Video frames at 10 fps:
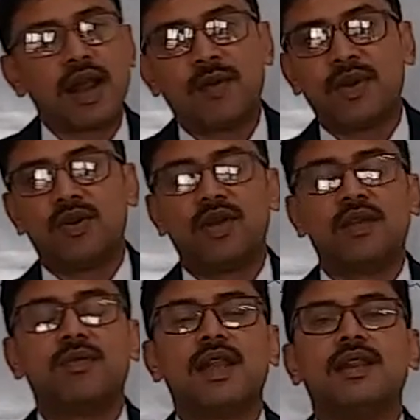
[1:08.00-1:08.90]
happened to
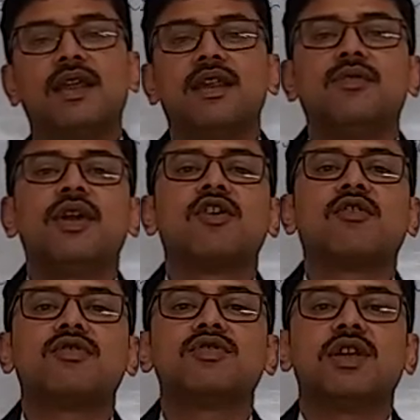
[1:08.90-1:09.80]
him and then he went
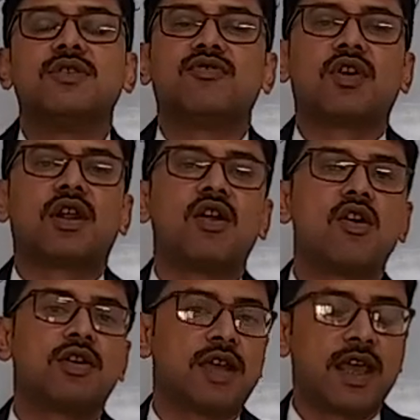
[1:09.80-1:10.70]
off to sleep for a
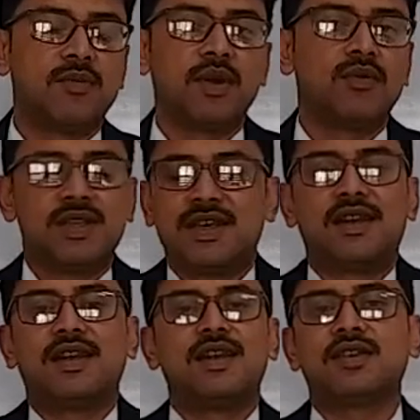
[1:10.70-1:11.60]
long time, which
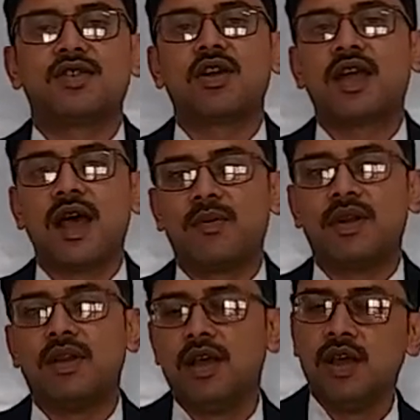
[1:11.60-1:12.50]
generally does not happen.